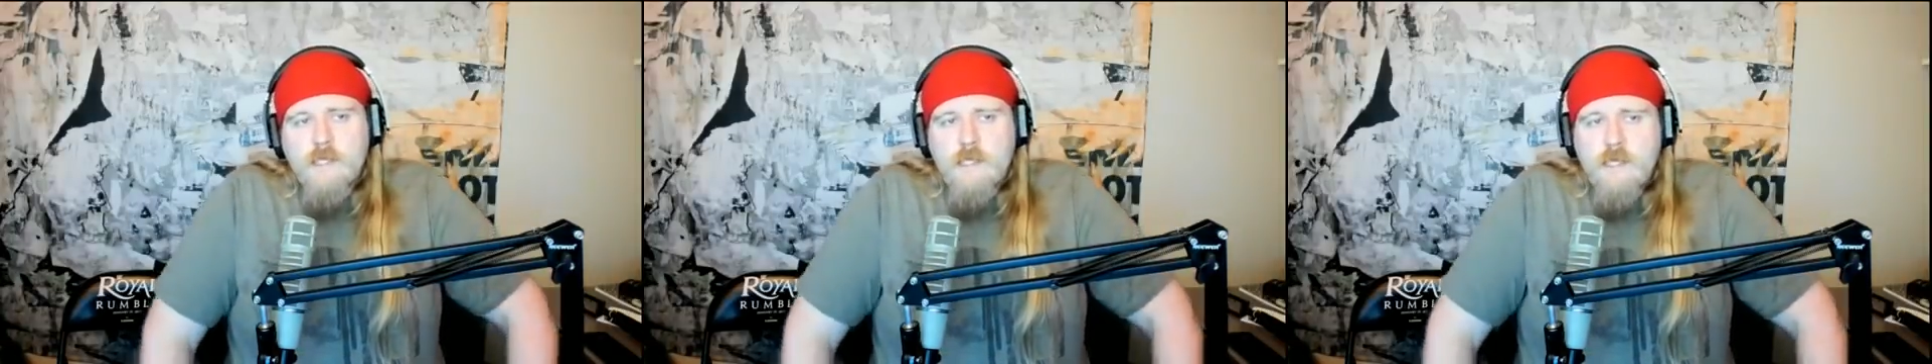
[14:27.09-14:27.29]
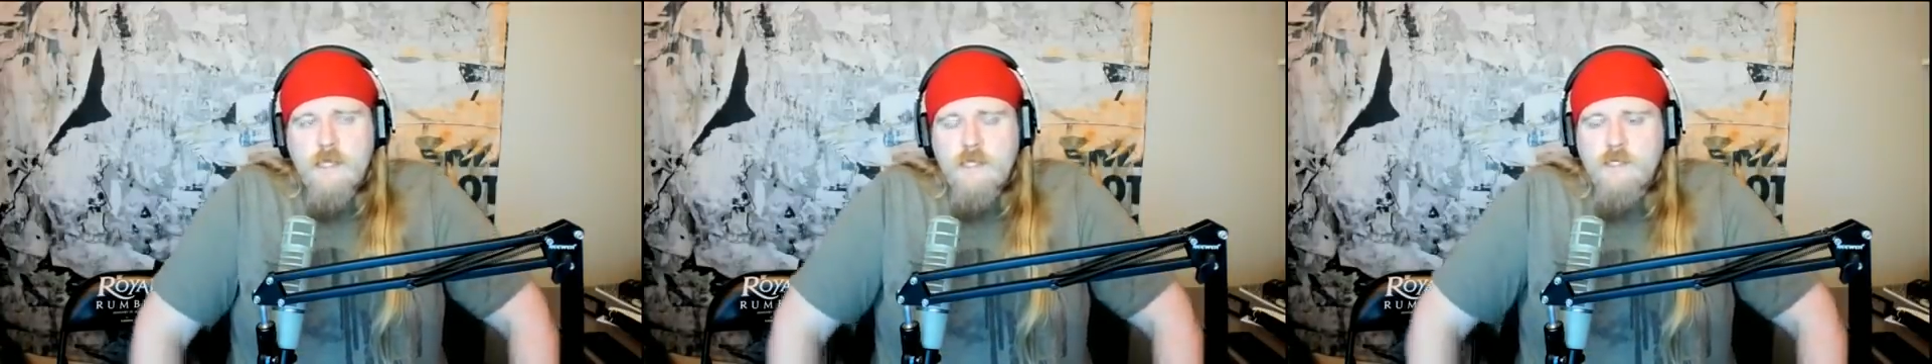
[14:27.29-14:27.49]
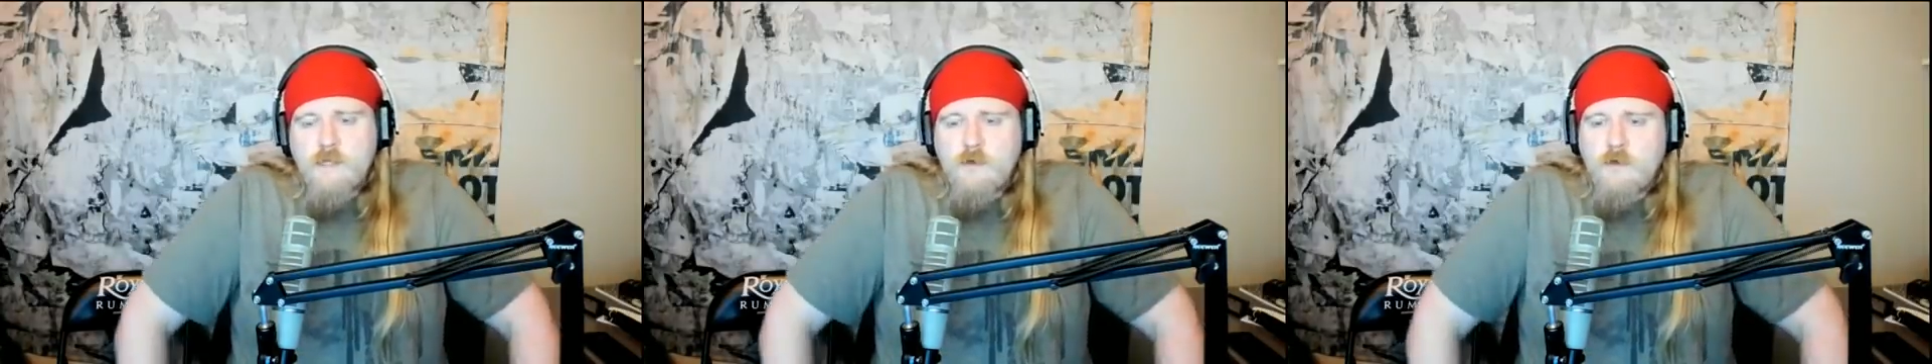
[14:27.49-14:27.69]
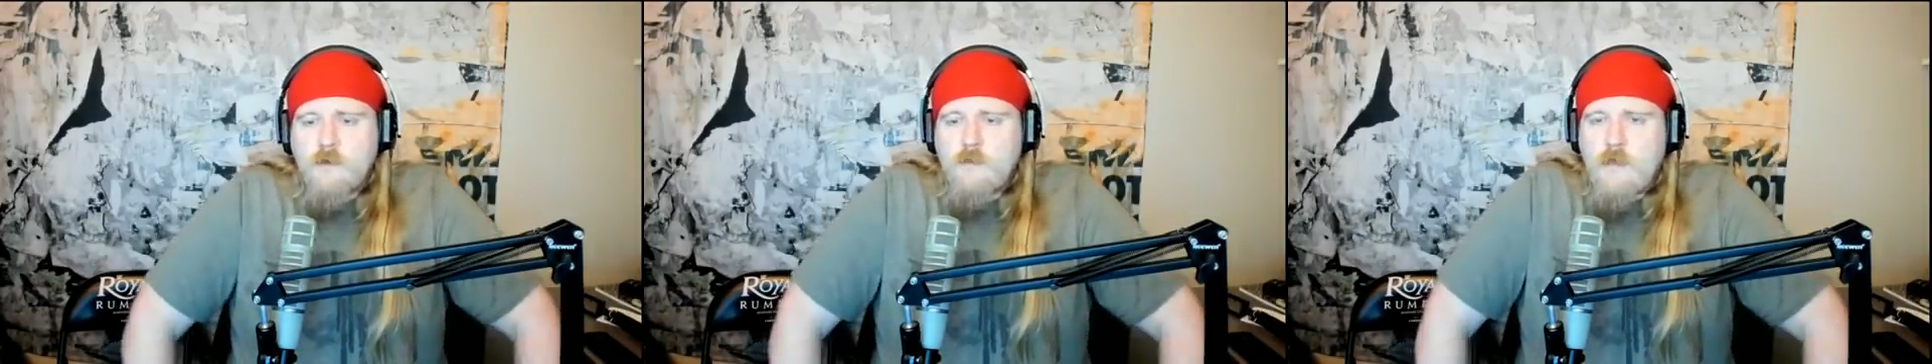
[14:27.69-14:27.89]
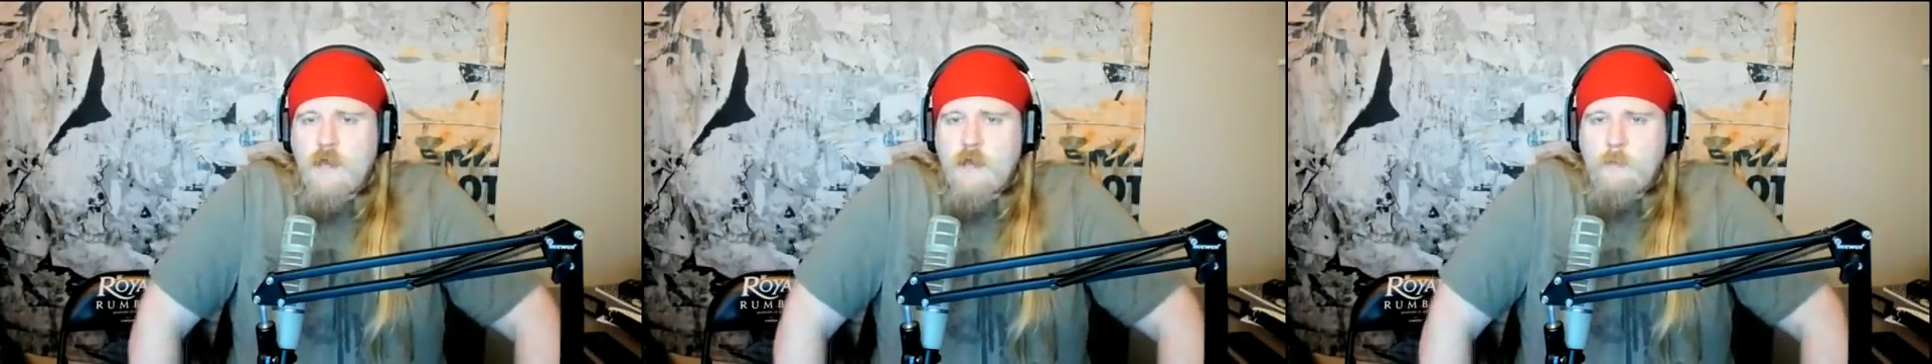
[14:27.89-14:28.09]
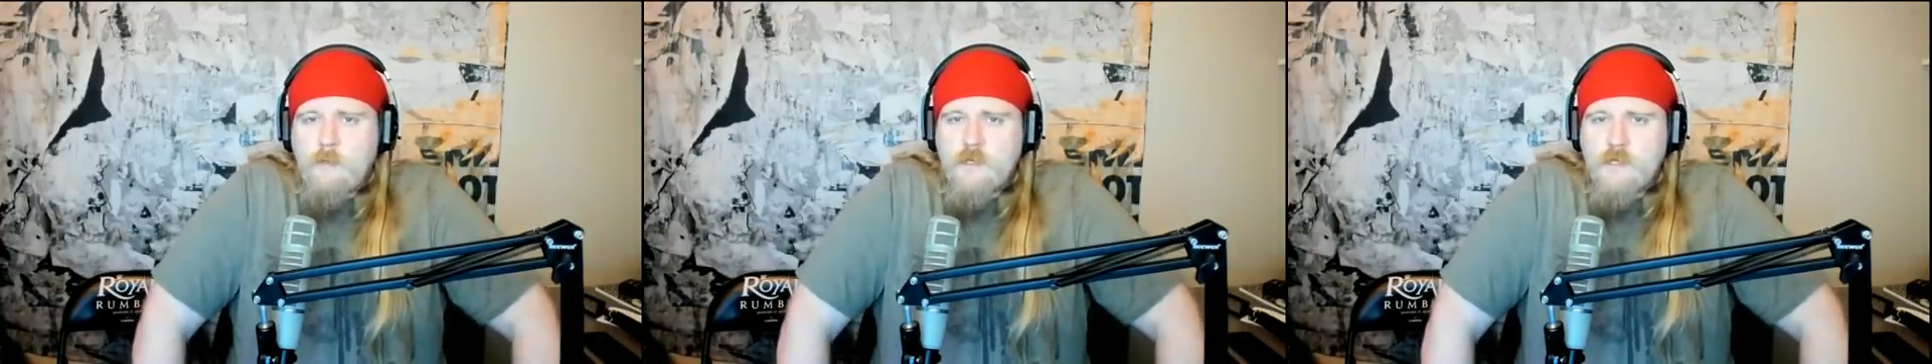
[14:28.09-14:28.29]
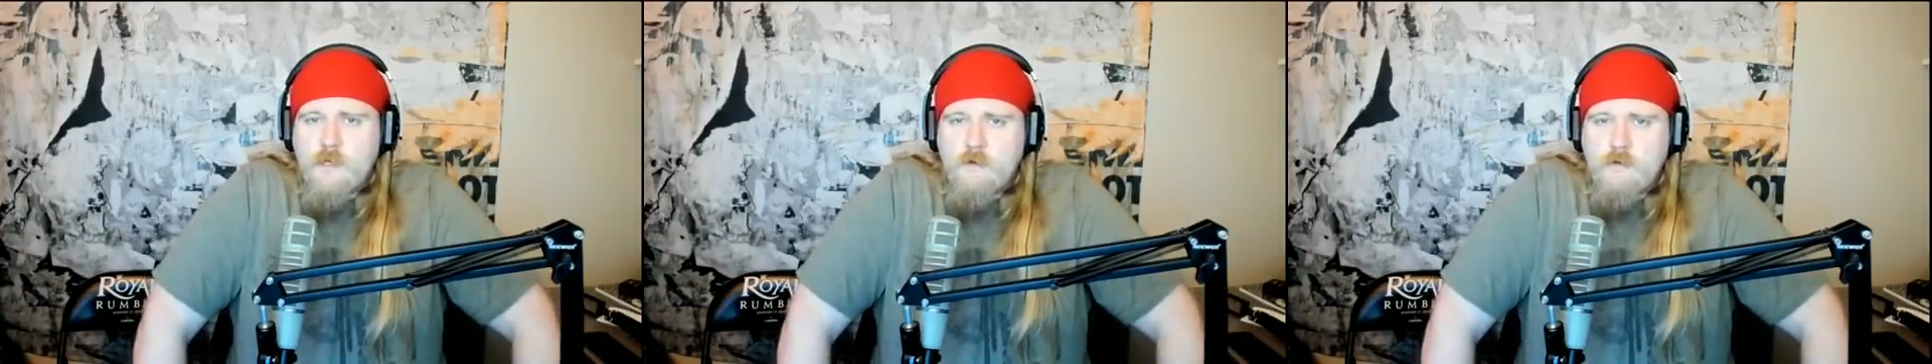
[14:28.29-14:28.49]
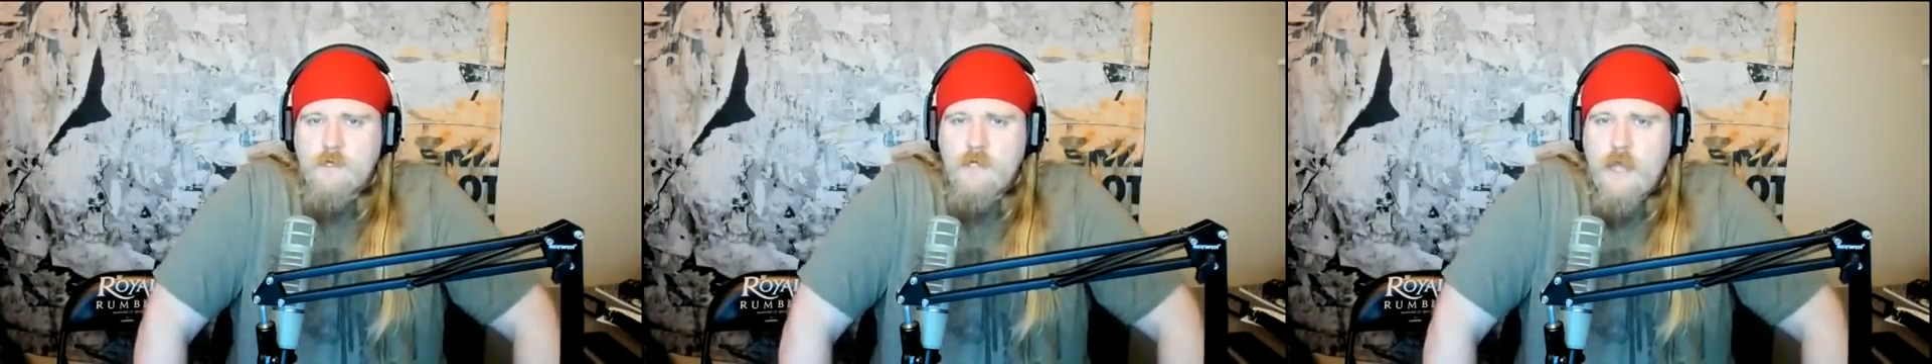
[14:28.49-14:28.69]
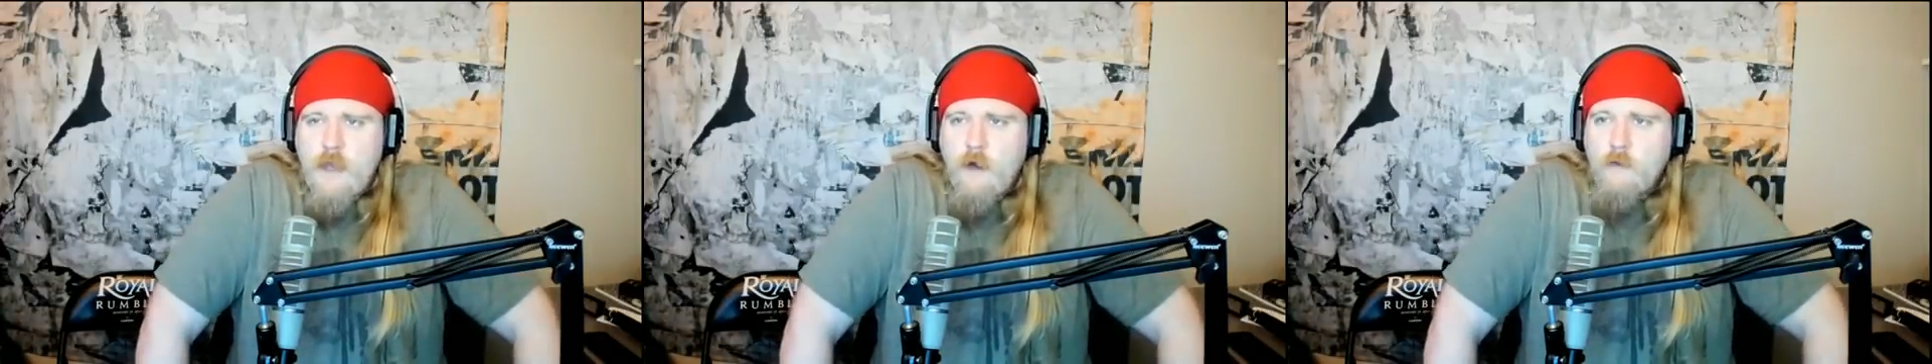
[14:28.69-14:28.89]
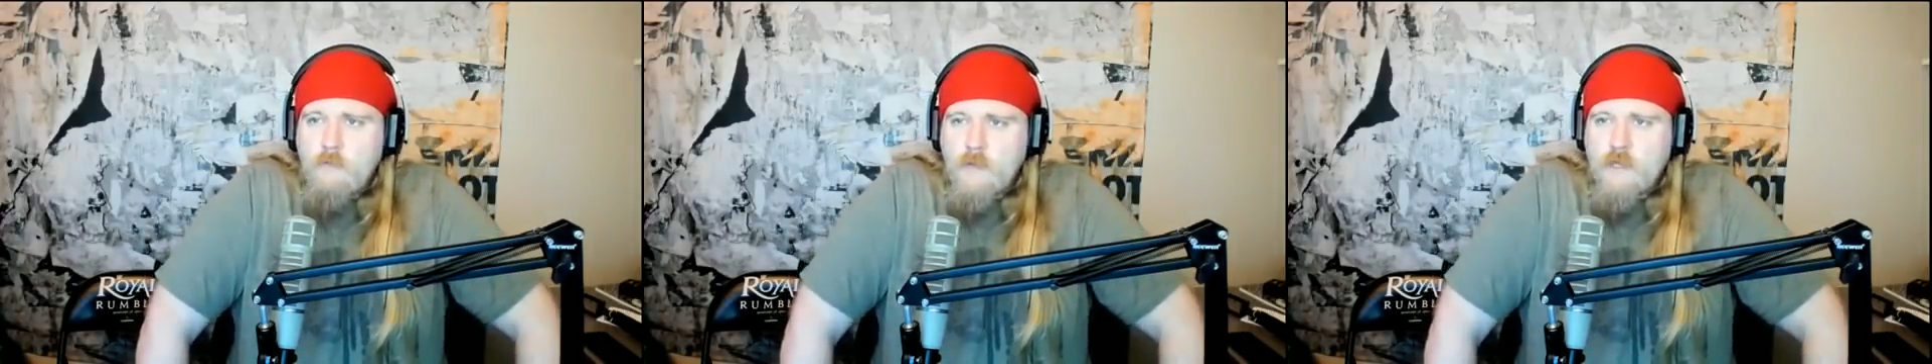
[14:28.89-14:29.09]
that he took that episode
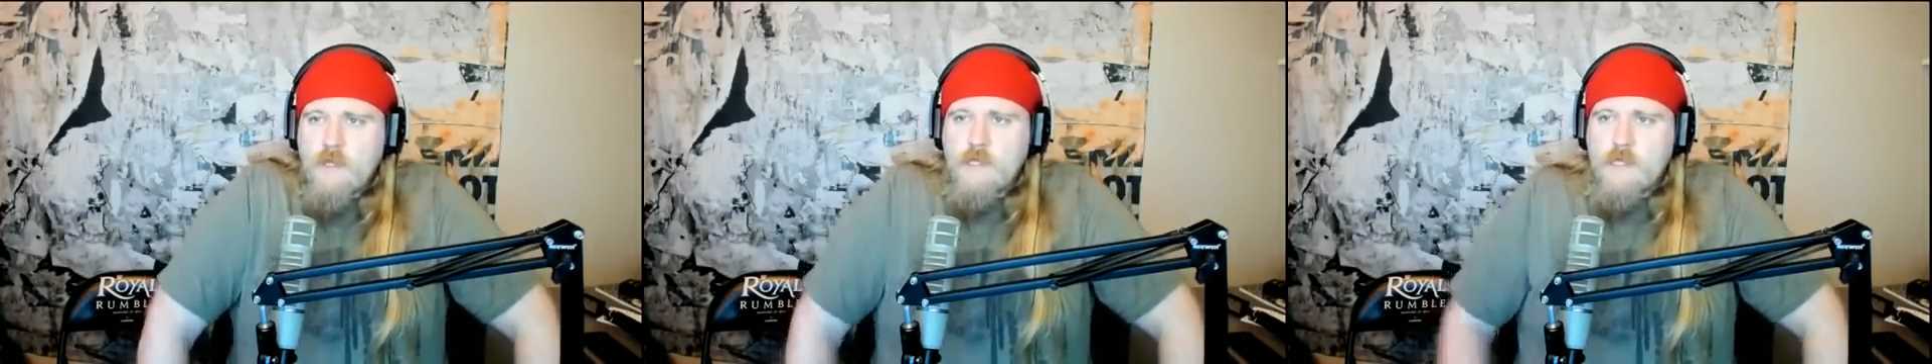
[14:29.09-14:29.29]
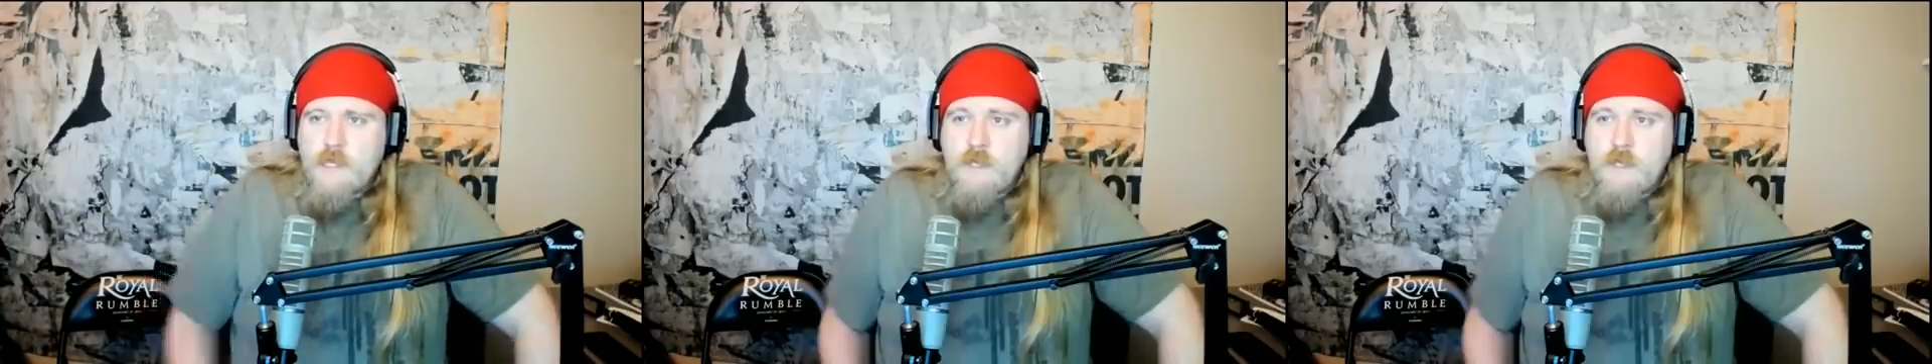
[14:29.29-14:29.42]
down because